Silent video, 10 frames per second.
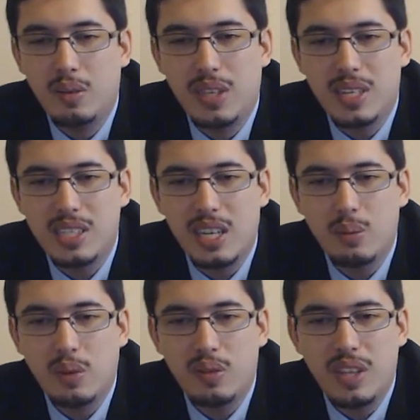that
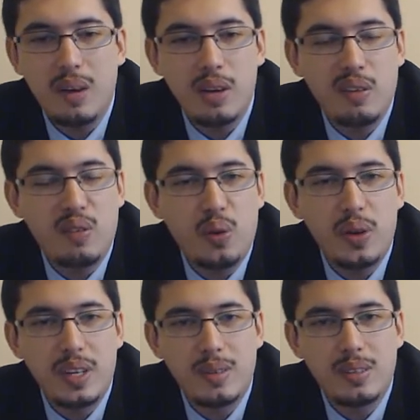team, with Larry
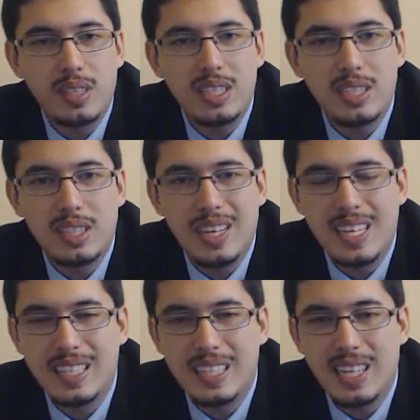Floyd leading it
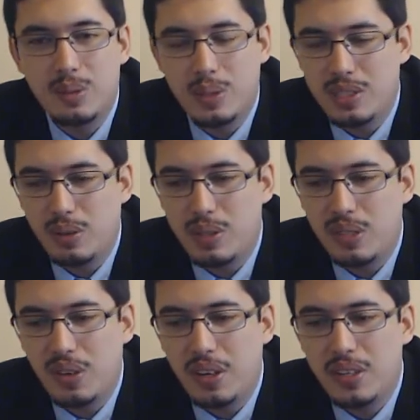in the absence of
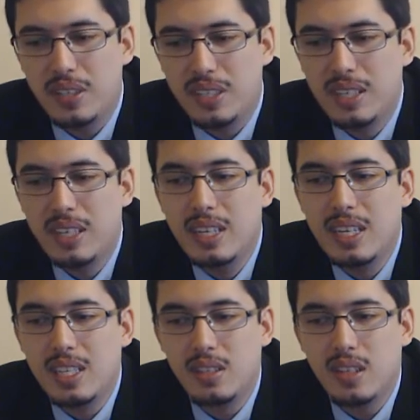his father, and
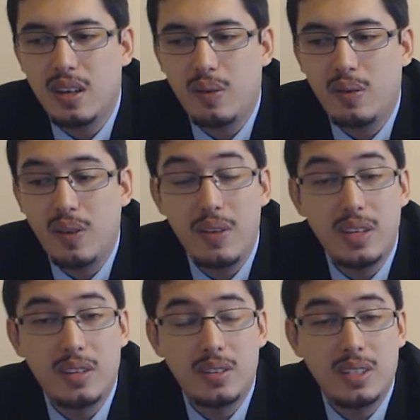he seems to have a
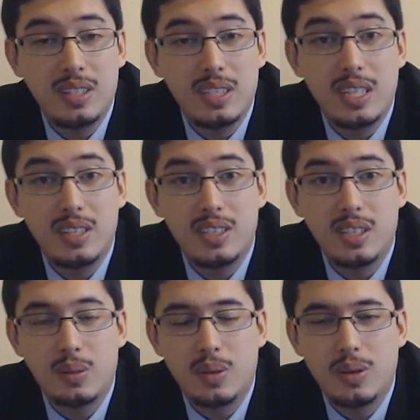very good
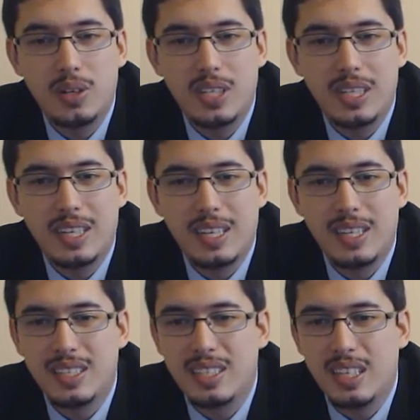leadership quality
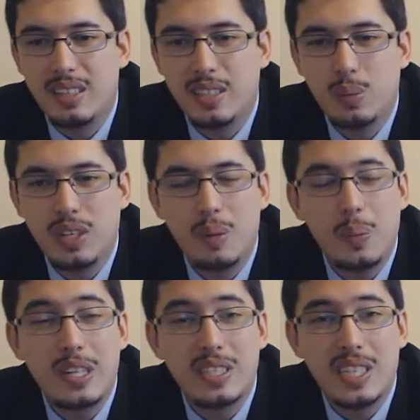there. It seems he's bringing the
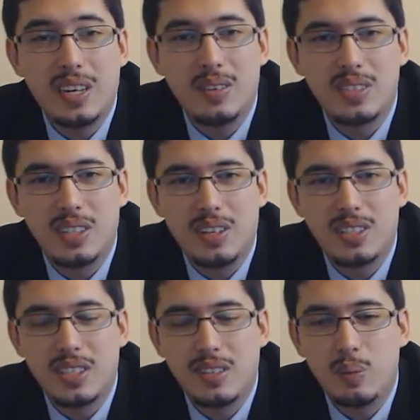best out of
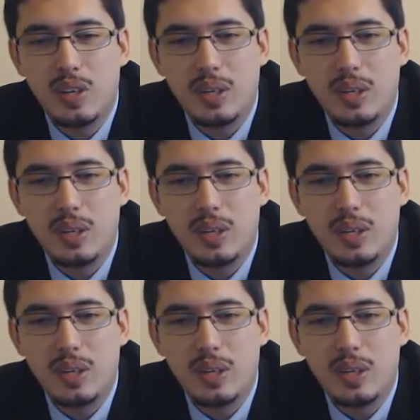Sato and